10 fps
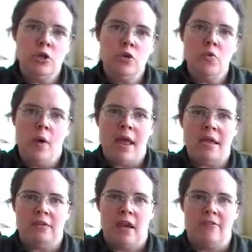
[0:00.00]
new
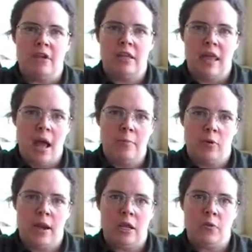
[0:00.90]
ways of
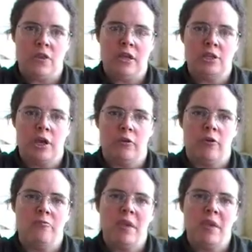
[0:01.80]
collaborating with each other,